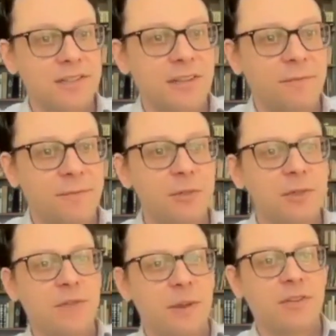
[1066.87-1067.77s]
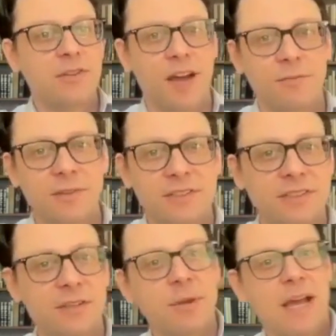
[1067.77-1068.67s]
Some Jewish feminist conferences
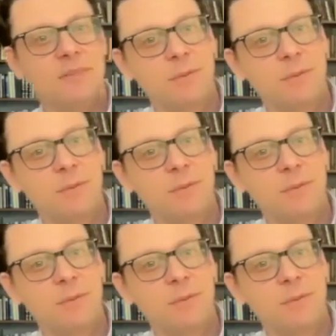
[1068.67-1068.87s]
in the past,